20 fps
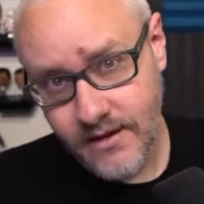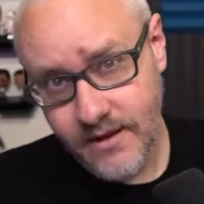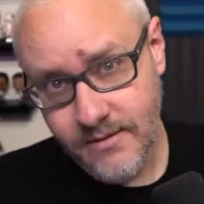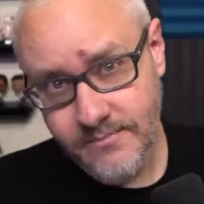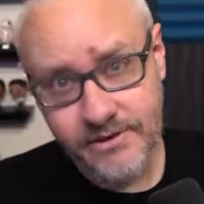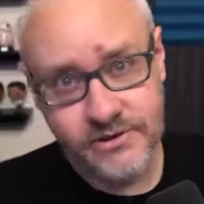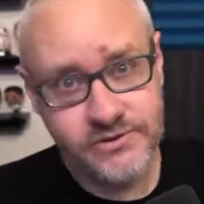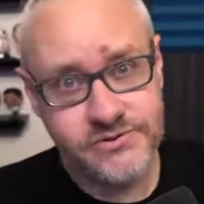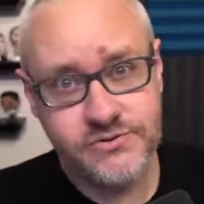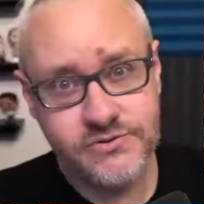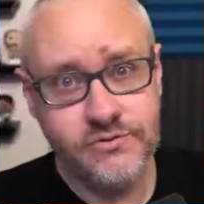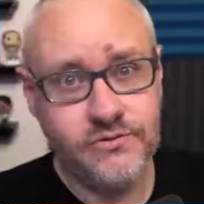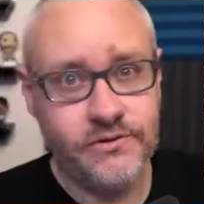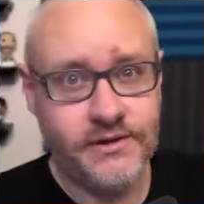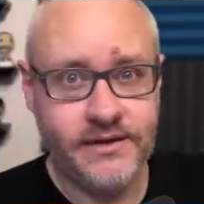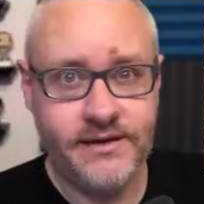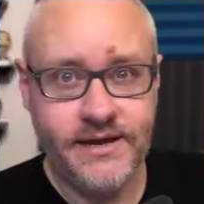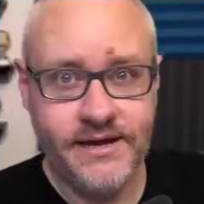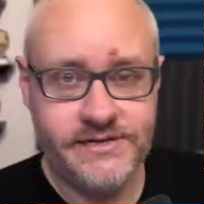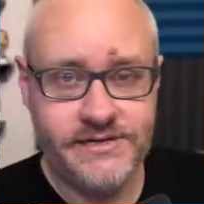middle school
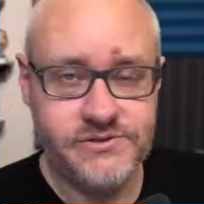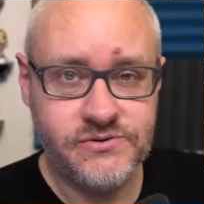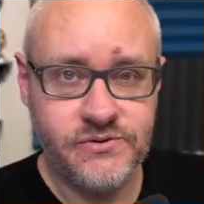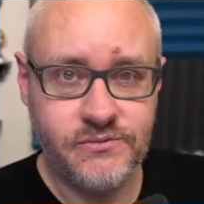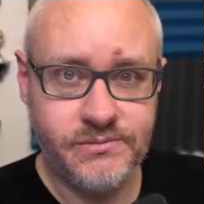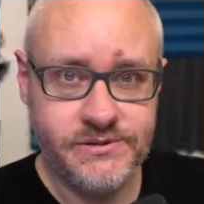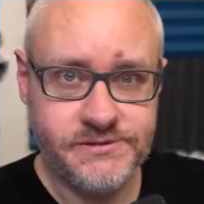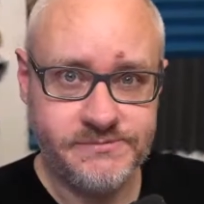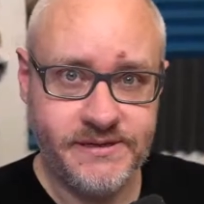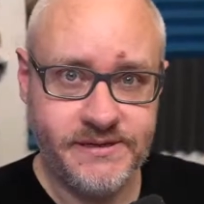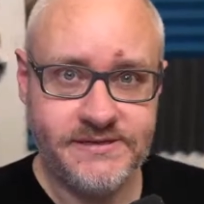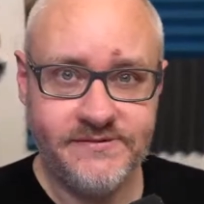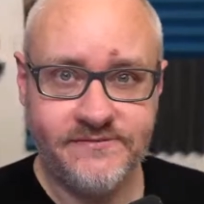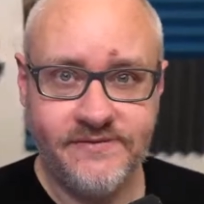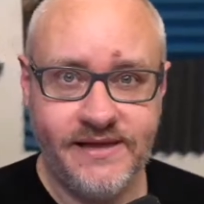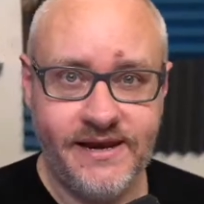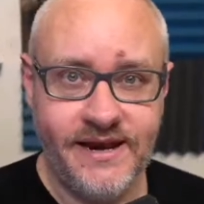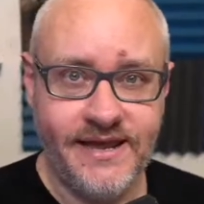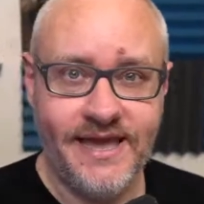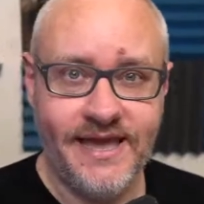and high school,
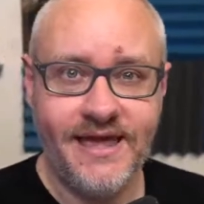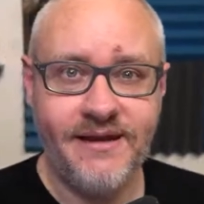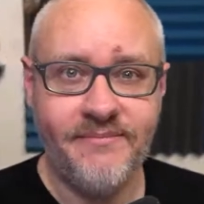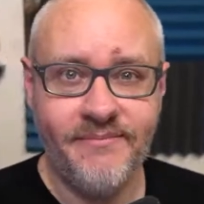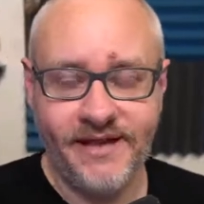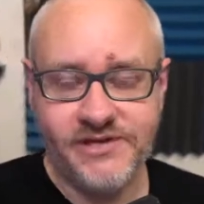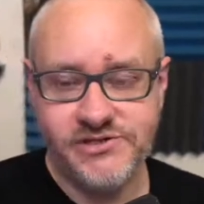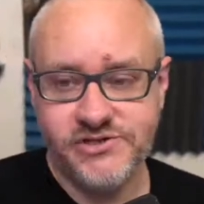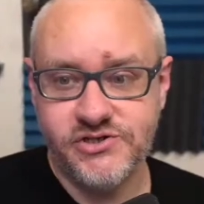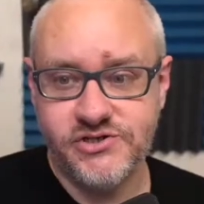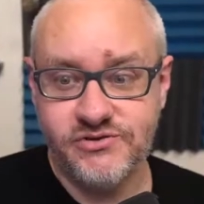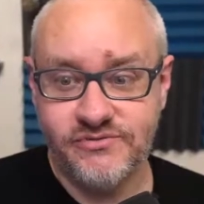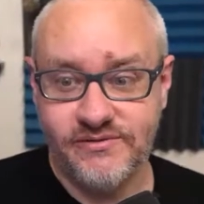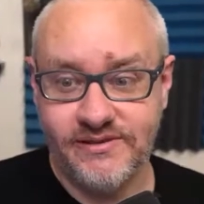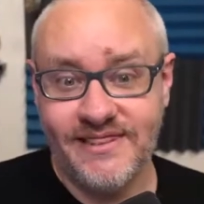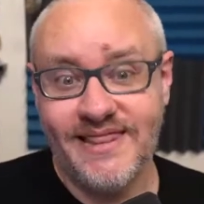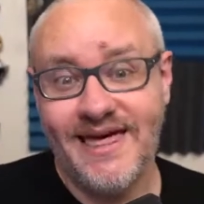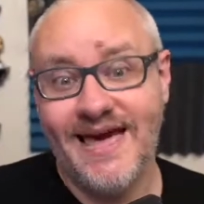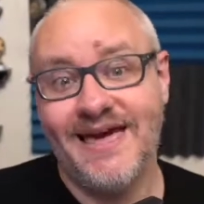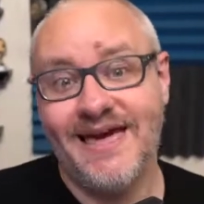respectively, and I can't imagine
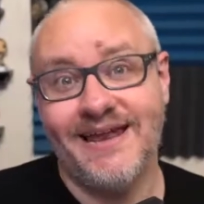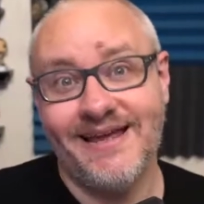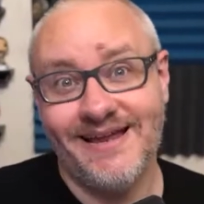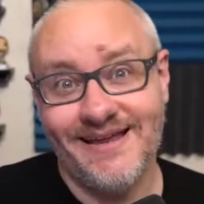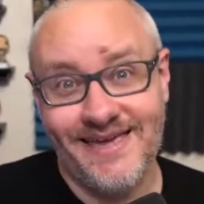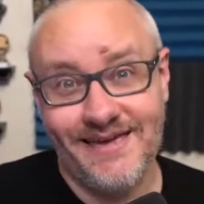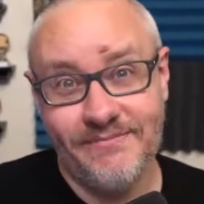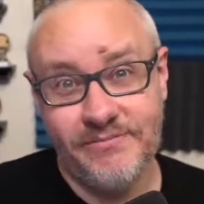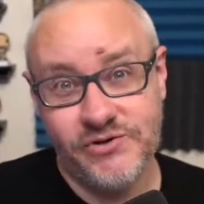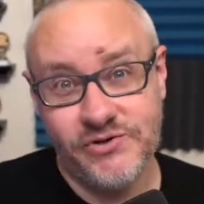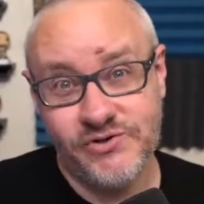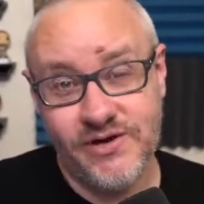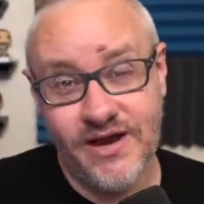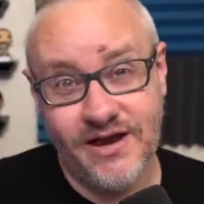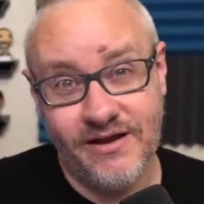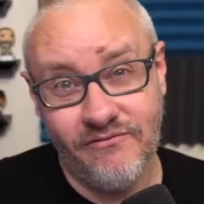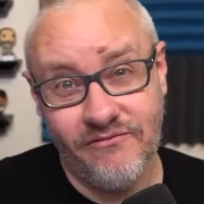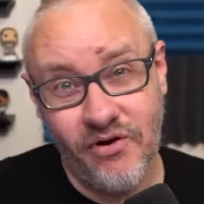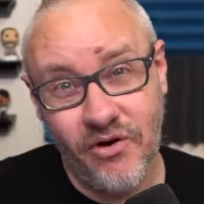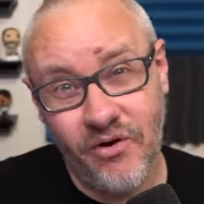doing that and keeping track
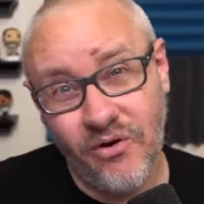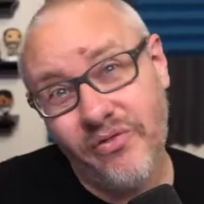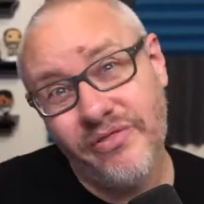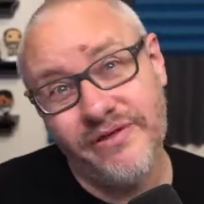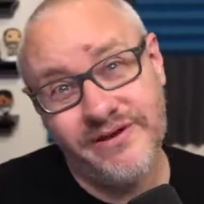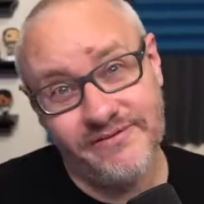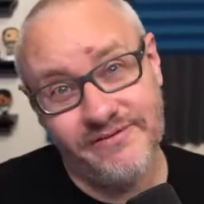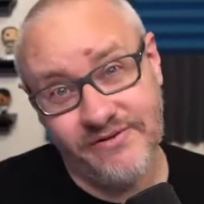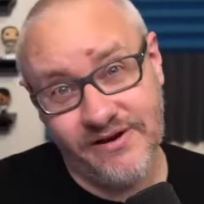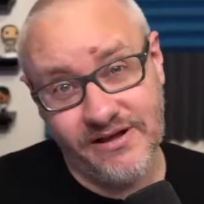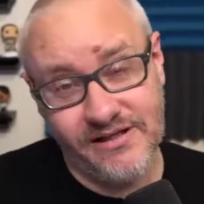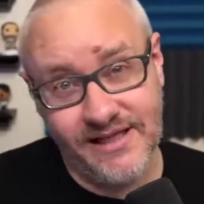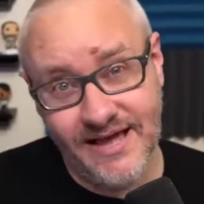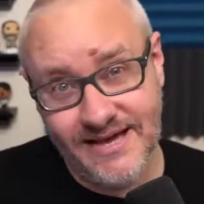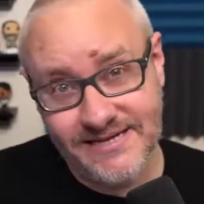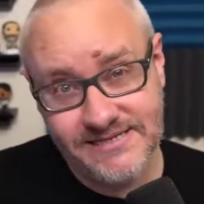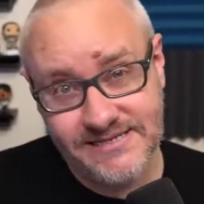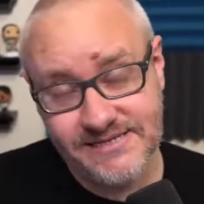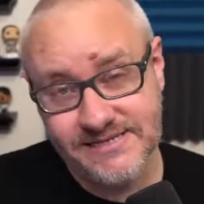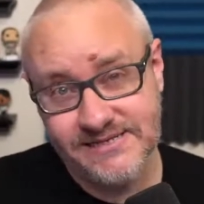of all the different
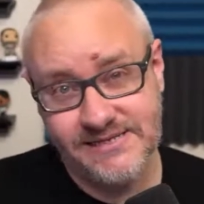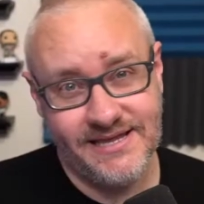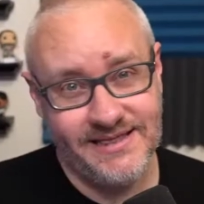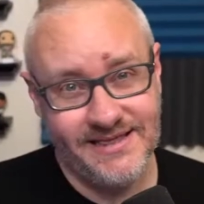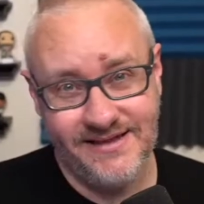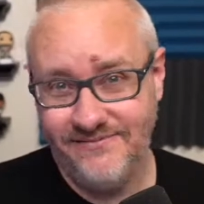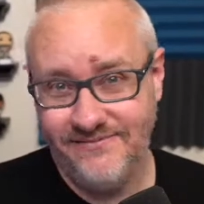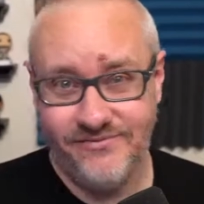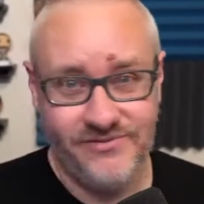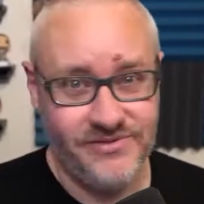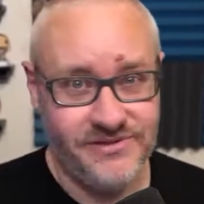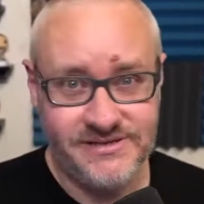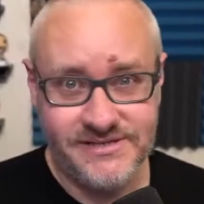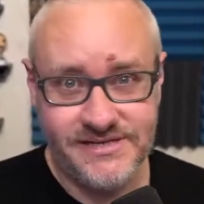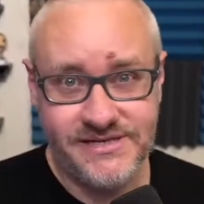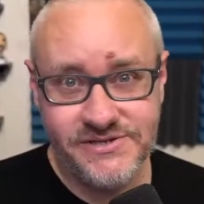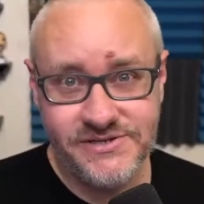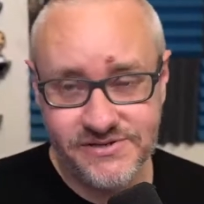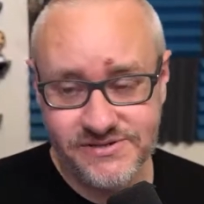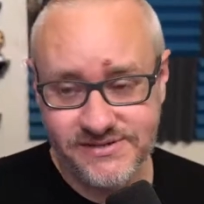classes. And then for the
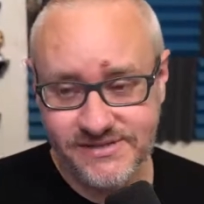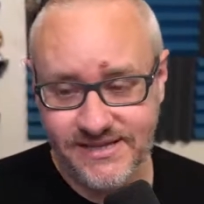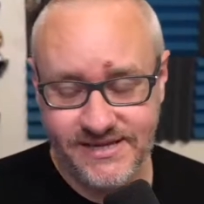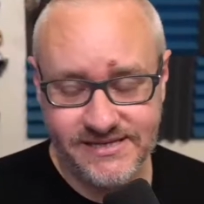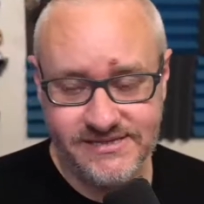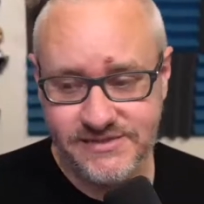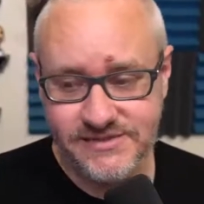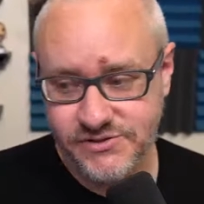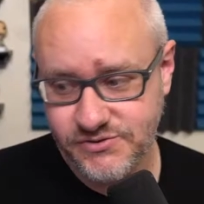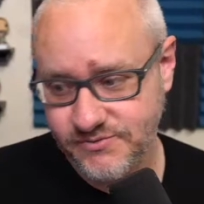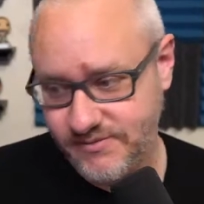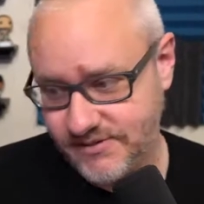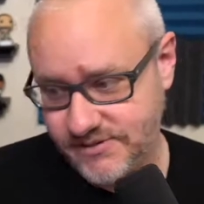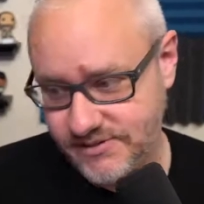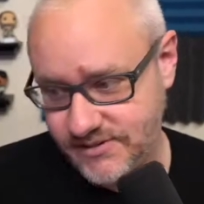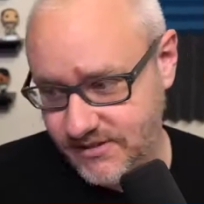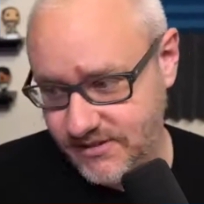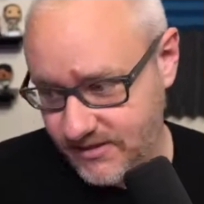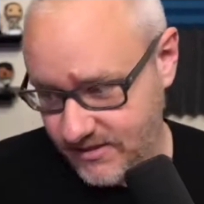teachers in that situation,